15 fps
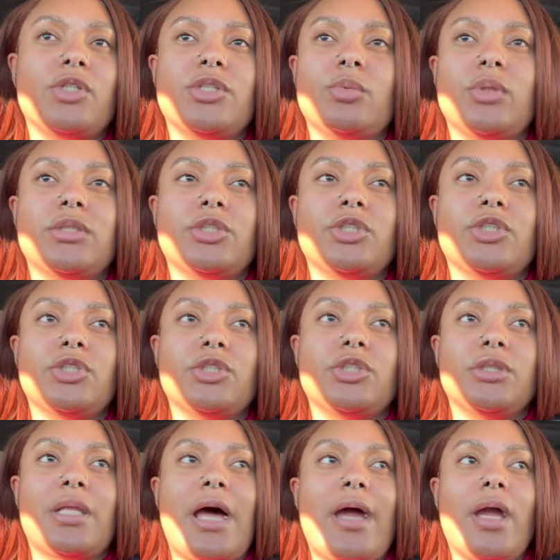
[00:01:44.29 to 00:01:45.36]
She wasn't
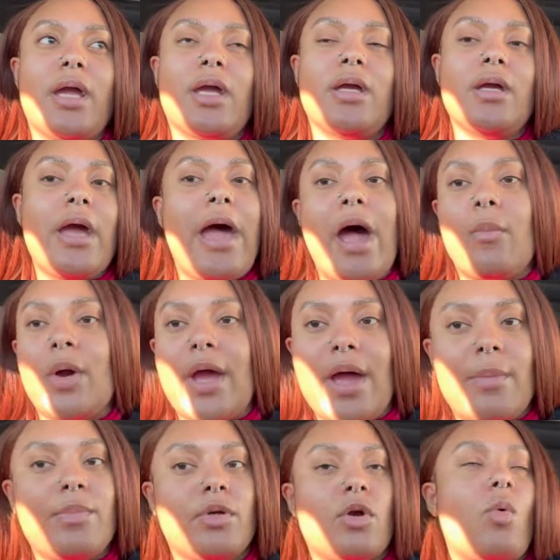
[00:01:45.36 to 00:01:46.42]
sure like how it
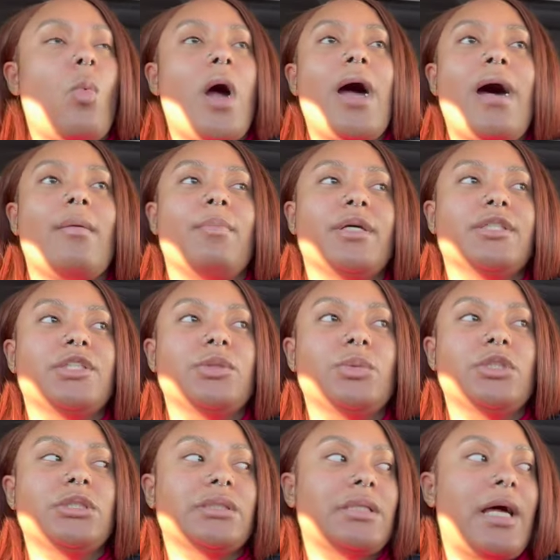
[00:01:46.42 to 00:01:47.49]
happened or why, but she
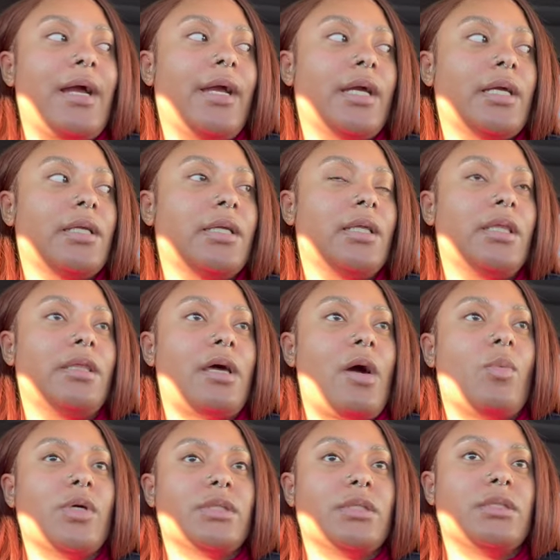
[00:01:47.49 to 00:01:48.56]
was just like, that
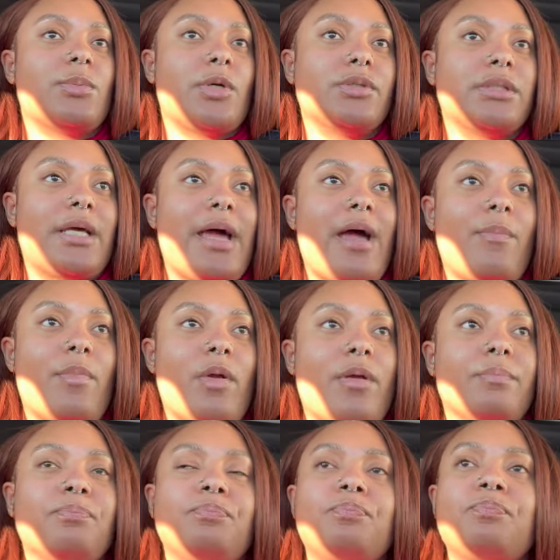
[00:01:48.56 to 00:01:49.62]
wasn't supposed to happen.
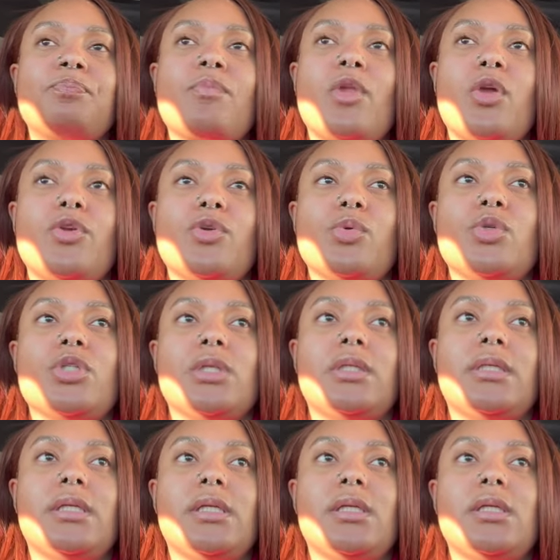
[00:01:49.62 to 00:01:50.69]

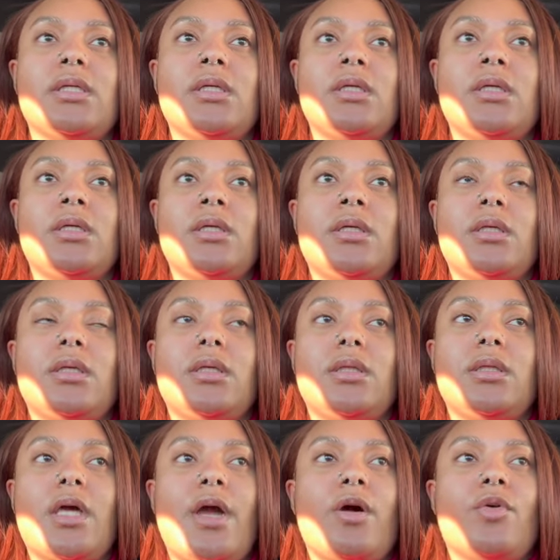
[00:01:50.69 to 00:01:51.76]
Usually
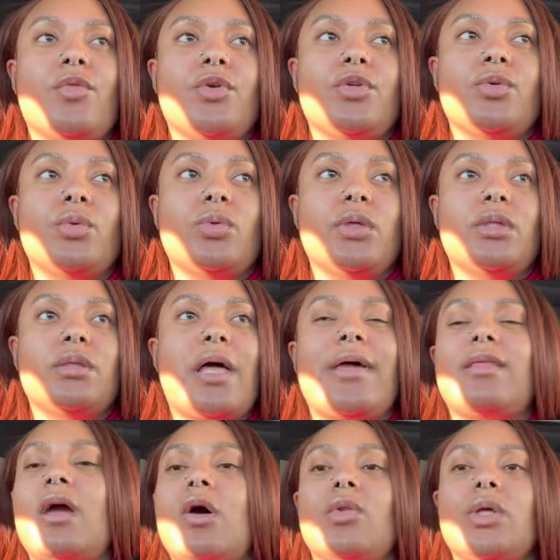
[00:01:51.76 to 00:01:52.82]
they only do it, like
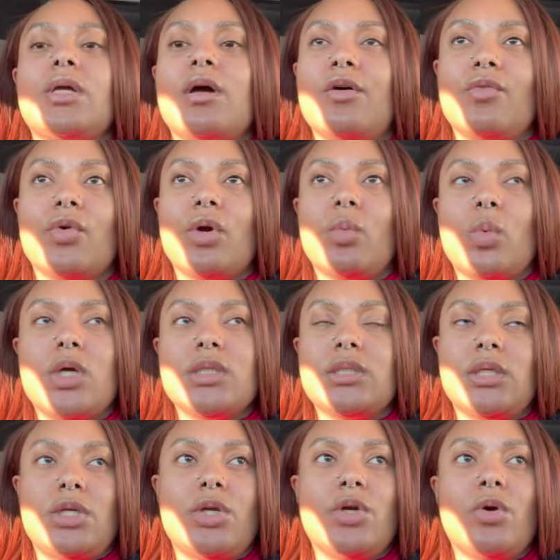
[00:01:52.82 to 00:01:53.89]
they only cover it once
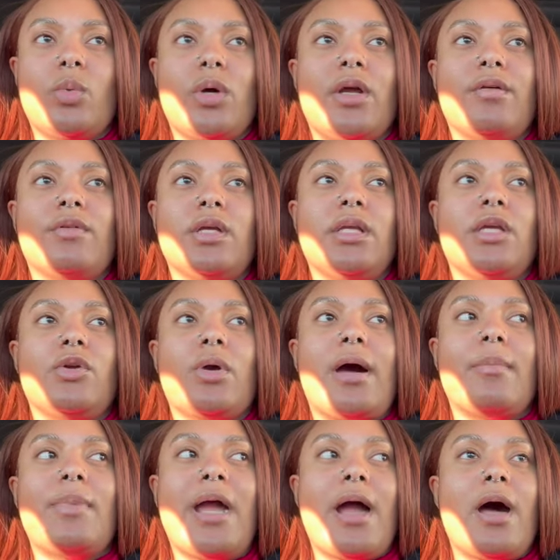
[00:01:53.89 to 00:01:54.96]
a year or whatever, and then you
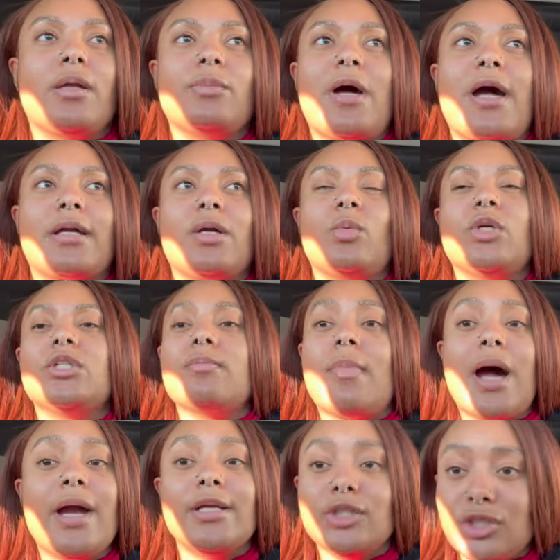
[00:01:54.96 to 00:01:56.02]
gotta pay out of pocket, which
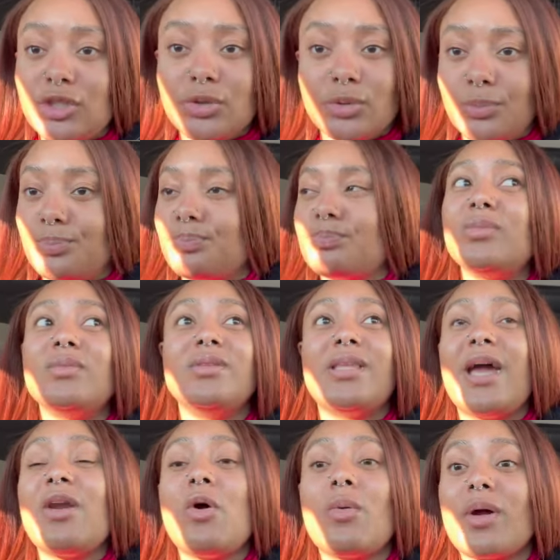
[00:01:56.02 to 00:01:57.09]
mind you,
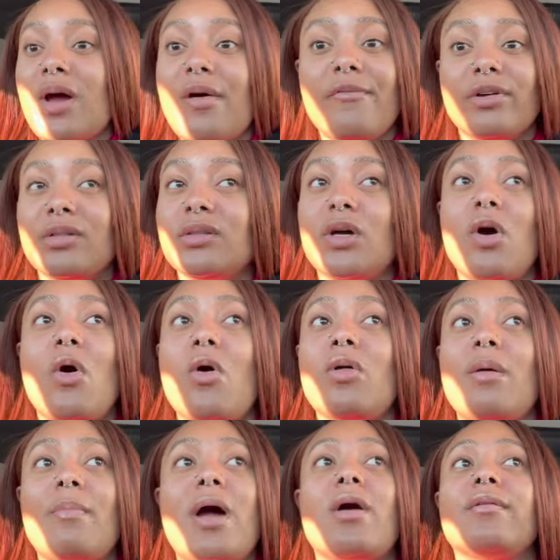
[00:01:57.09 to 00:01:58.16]
they don't cover the whole
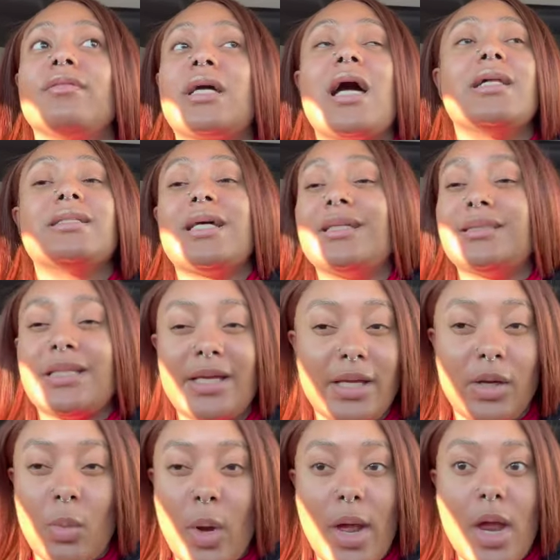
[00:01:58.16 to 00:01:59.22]
amount of the contacts
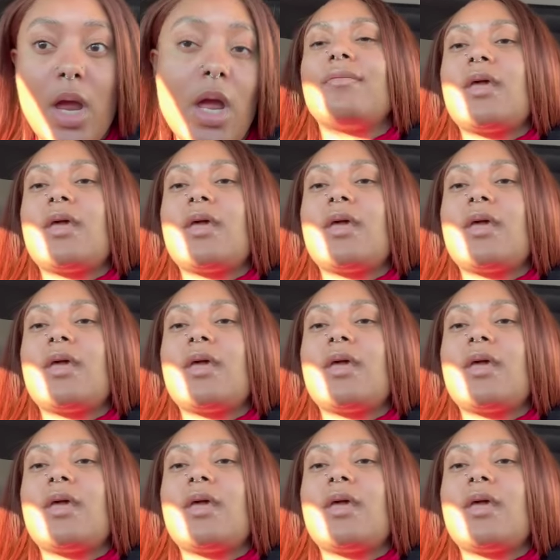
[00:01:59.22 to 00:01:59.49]
anyway.